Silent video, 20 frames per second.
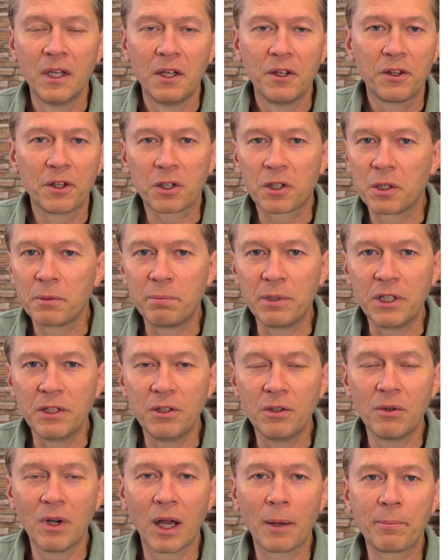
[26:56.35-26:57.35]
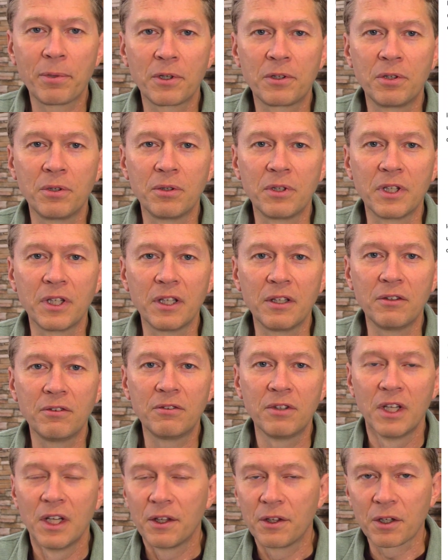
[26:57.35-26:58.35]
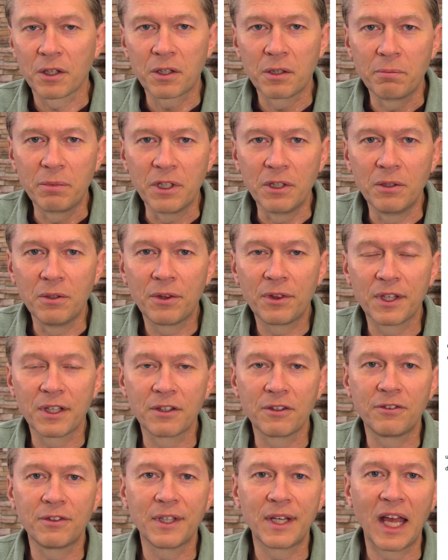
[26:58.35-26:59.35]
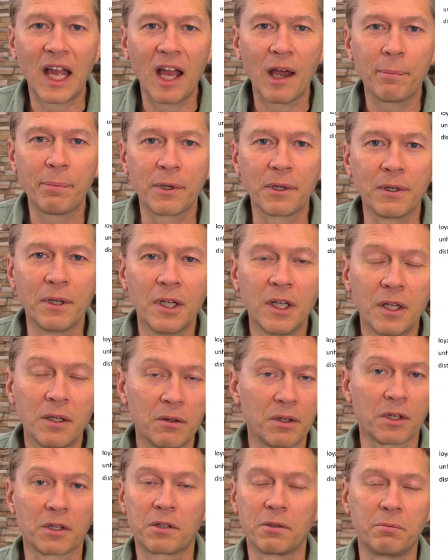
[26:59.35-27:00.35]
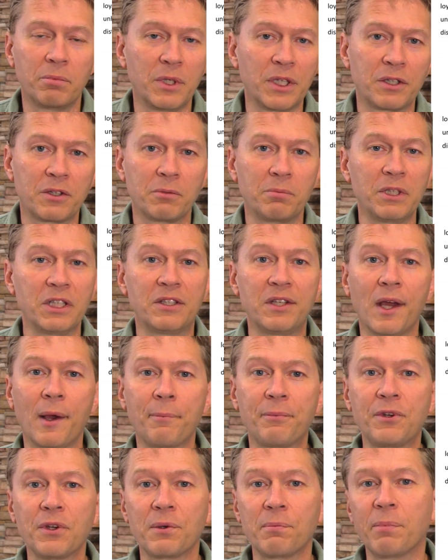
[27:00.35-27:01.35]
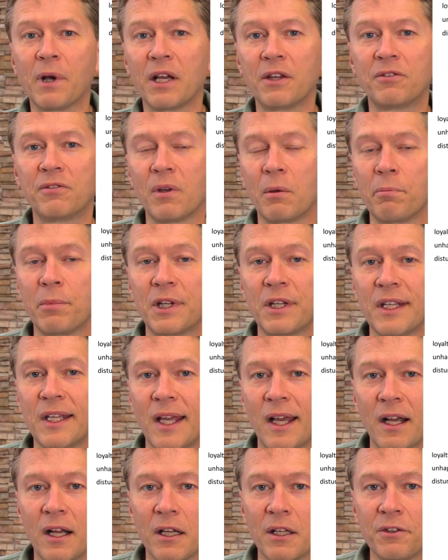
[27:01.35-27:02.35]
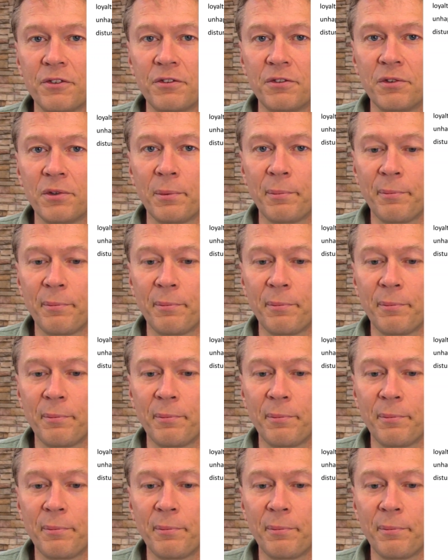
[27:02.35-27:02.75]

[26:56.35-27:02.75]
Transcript: There could be new opportunities. There could be new things that happen. We could be tempted by somebody else.